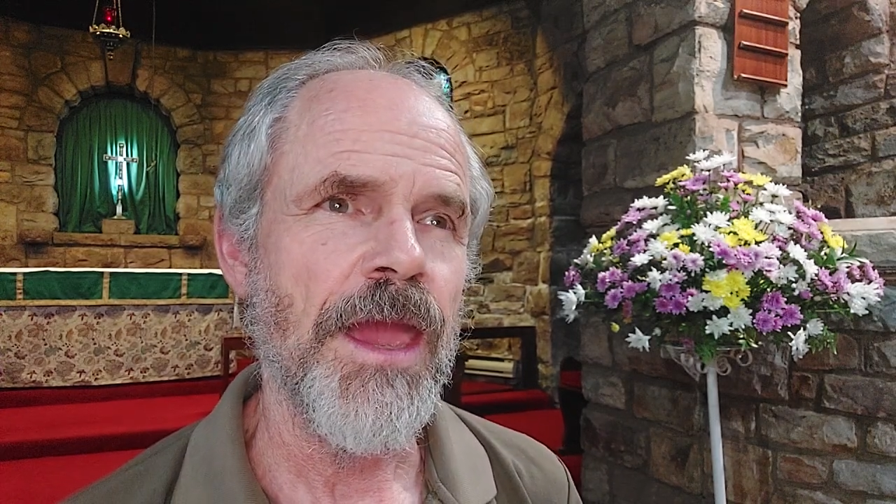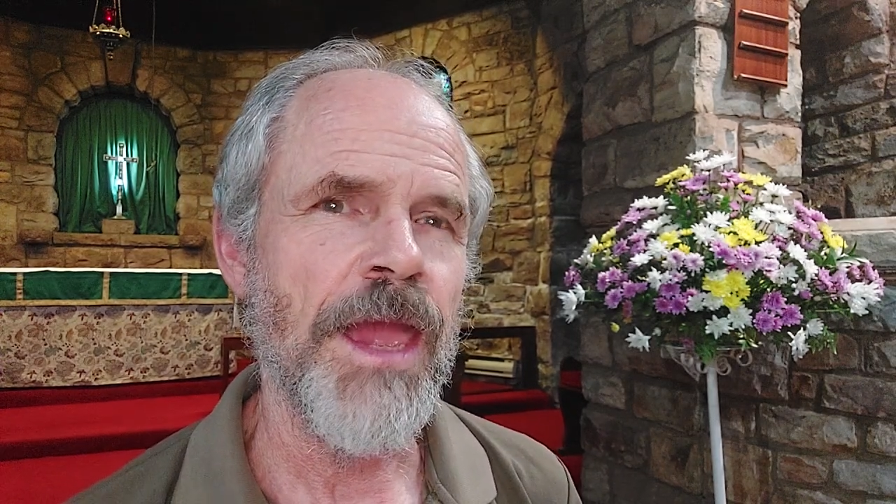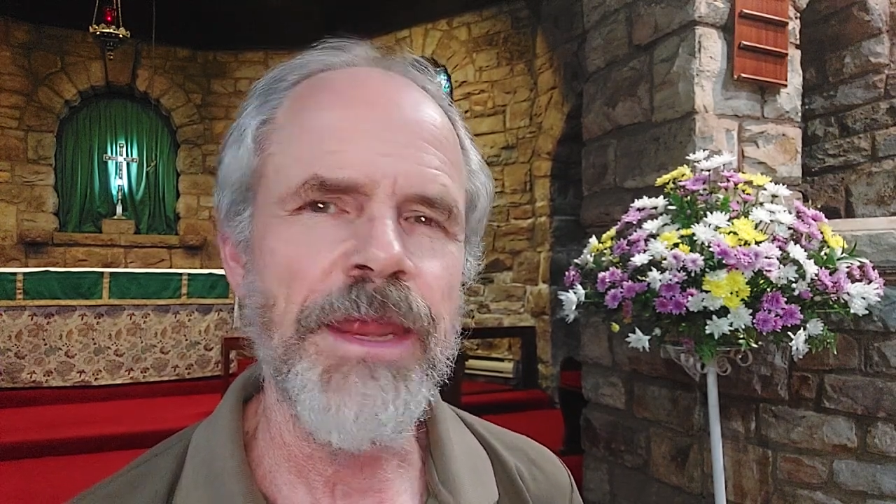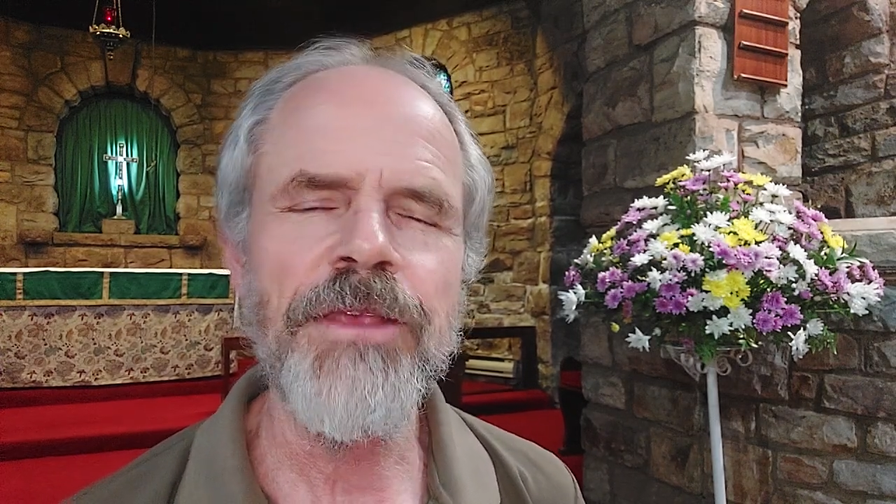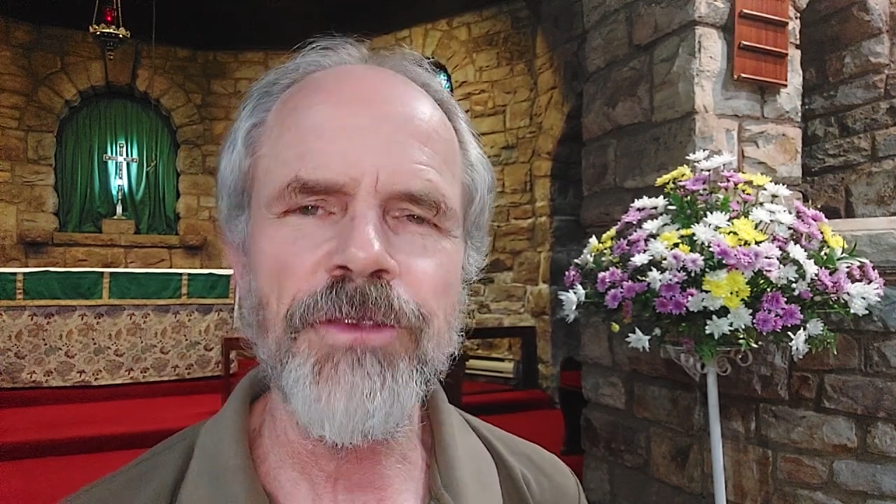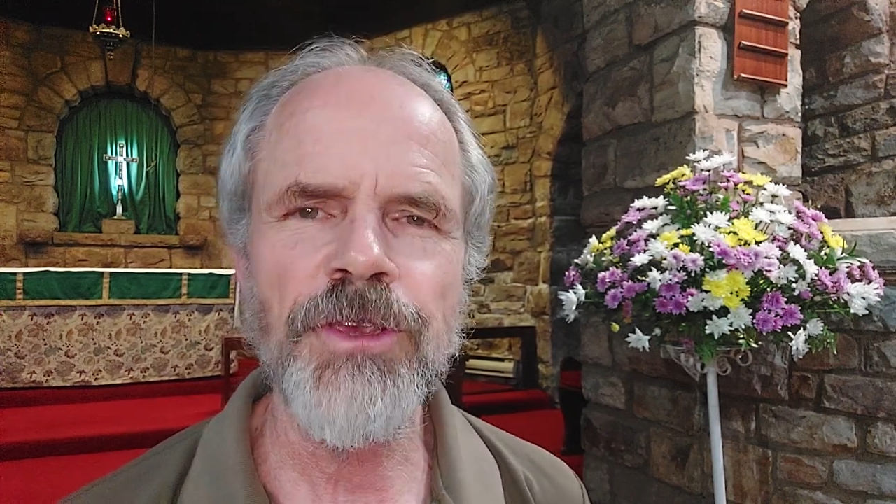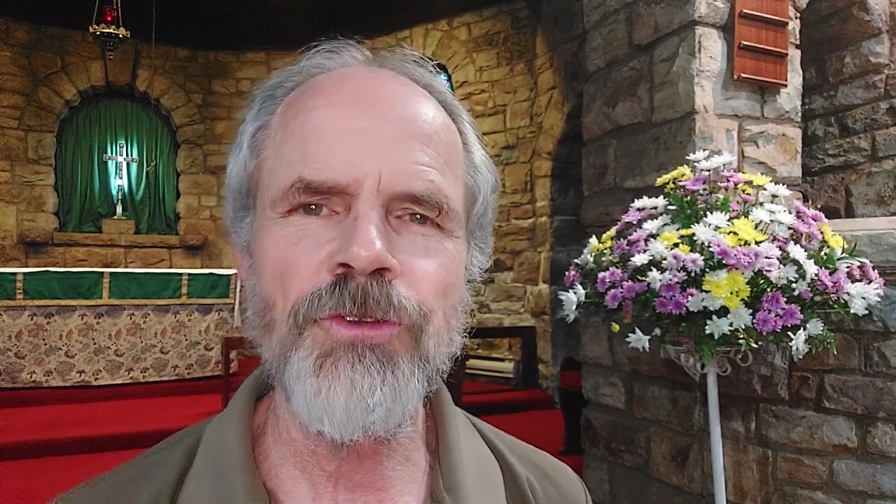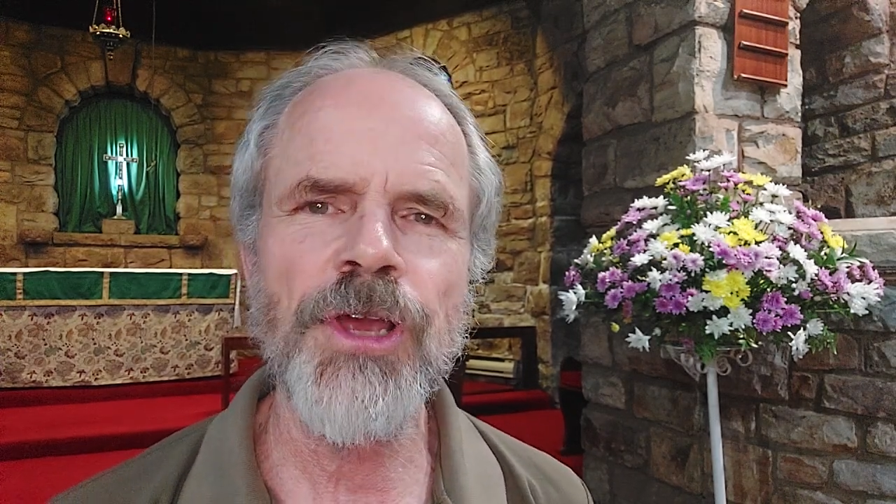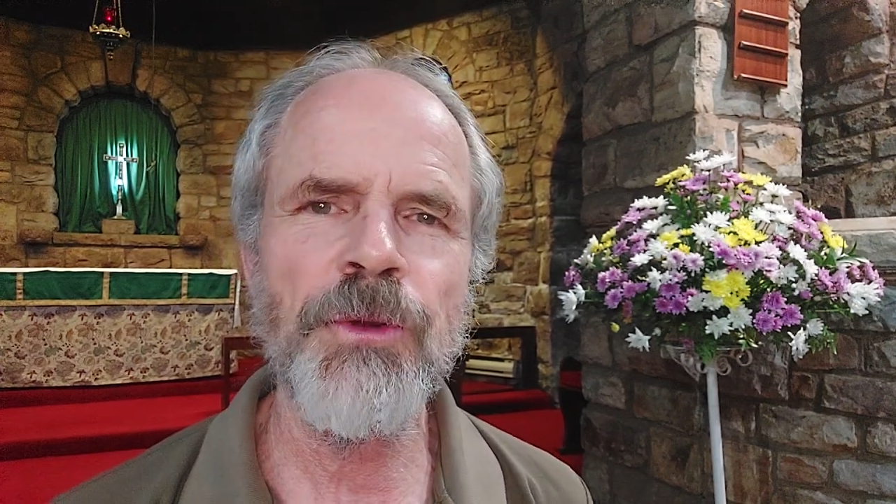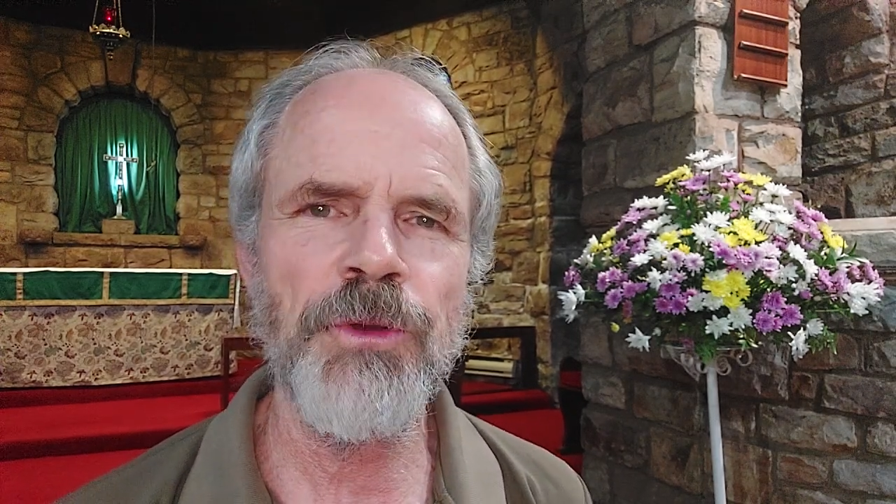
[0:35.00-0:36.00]
And as
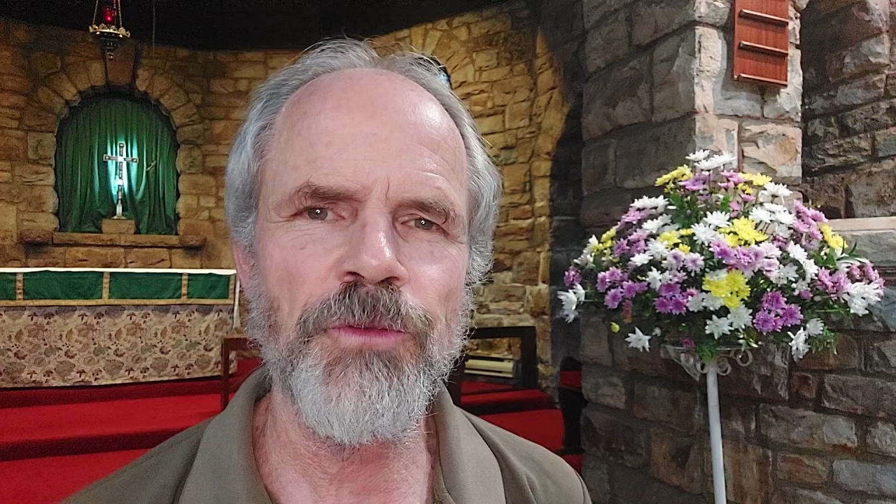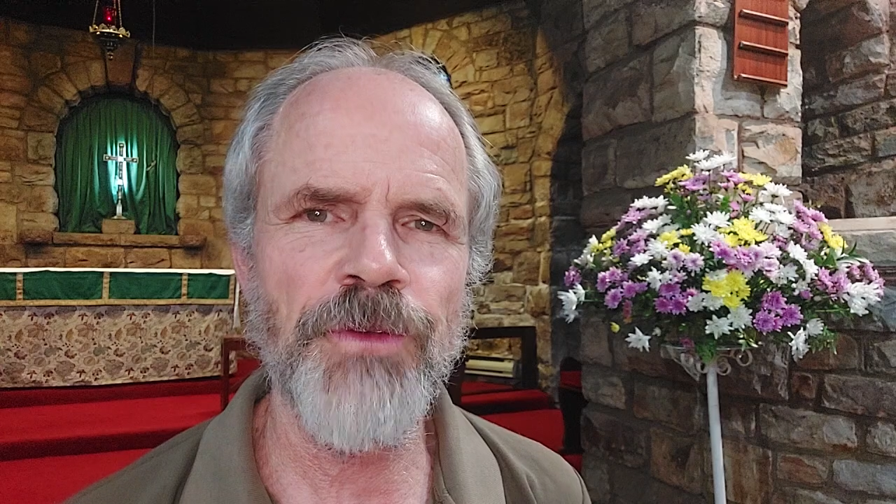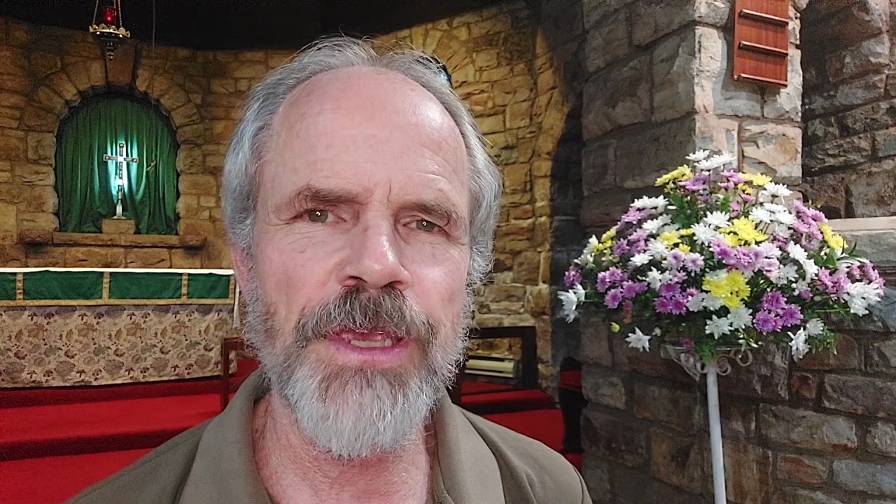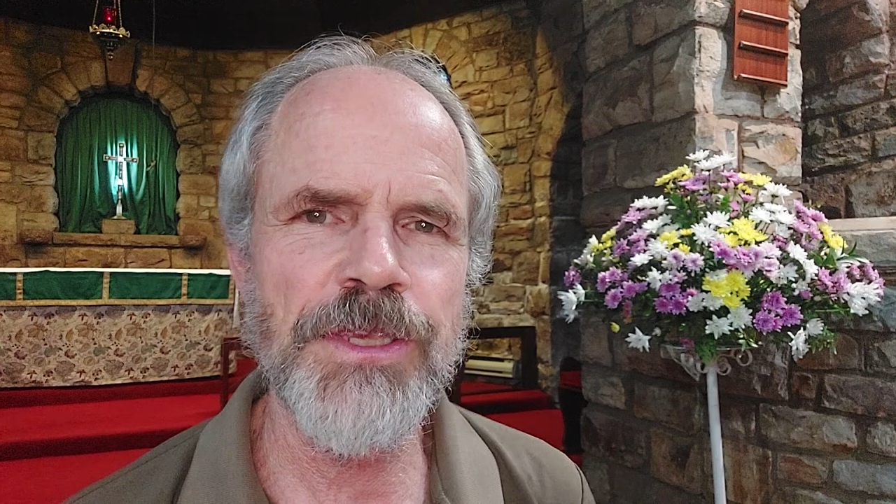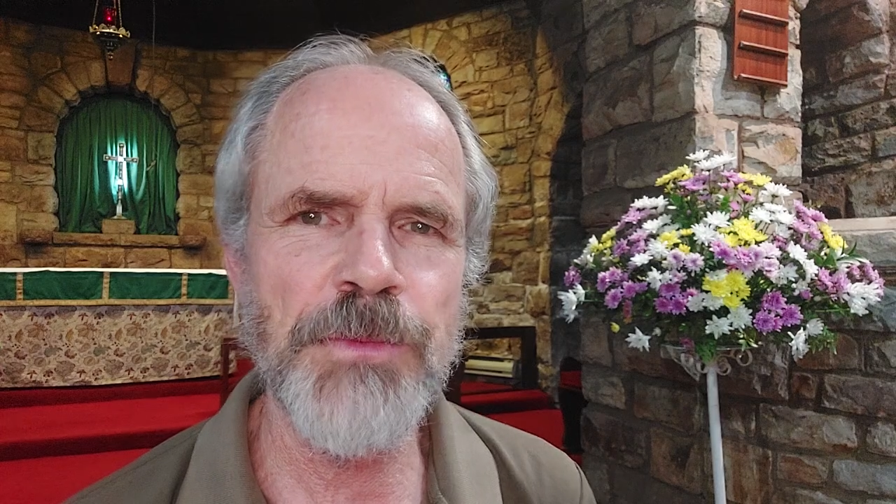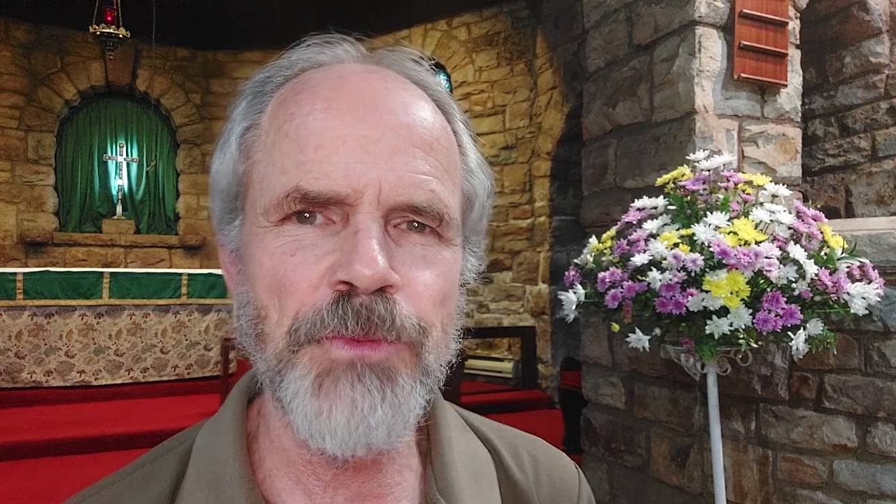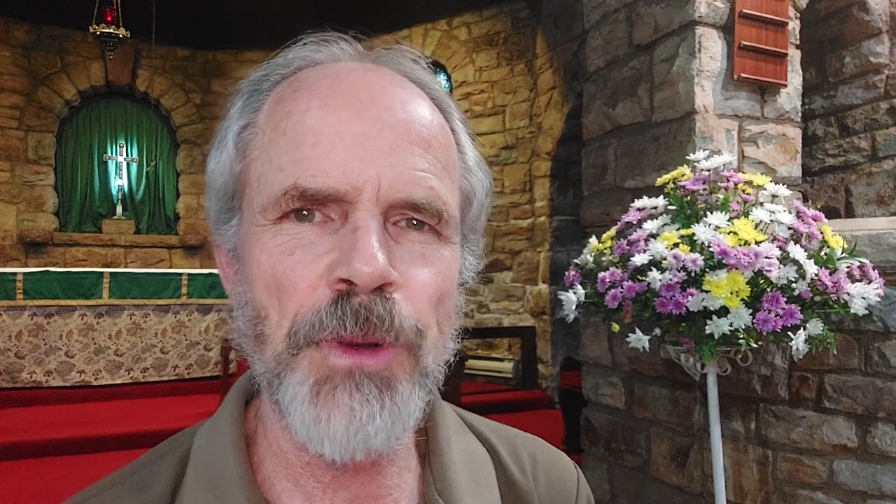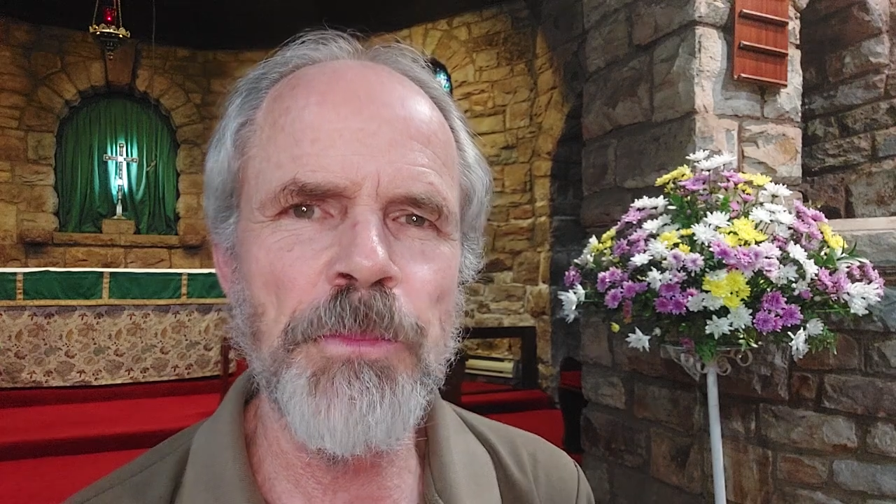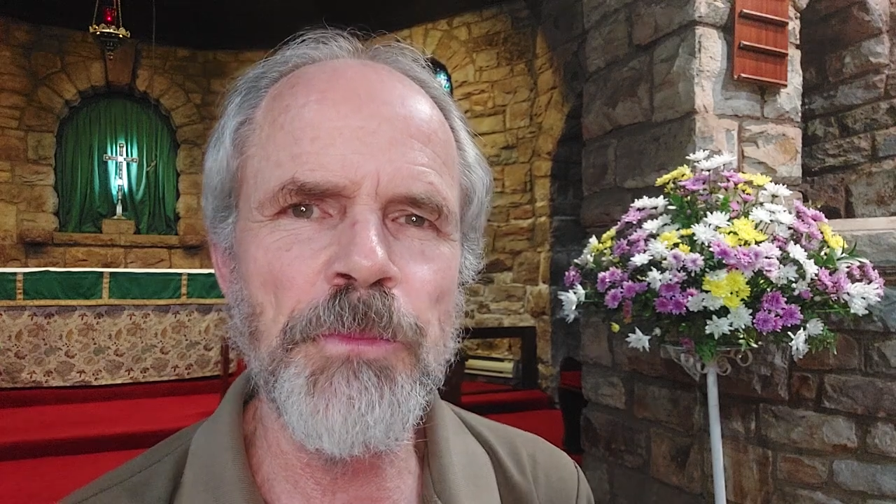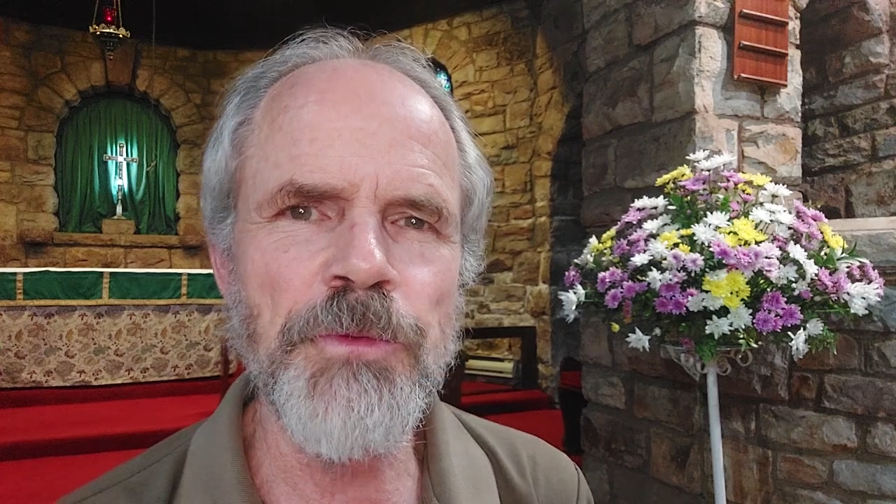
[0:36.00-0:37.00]
Israel was facing
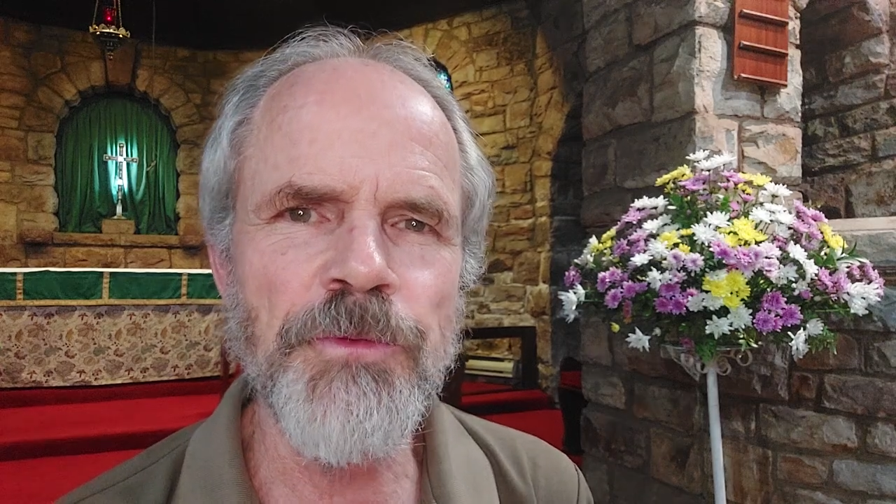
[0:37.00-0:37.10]
problems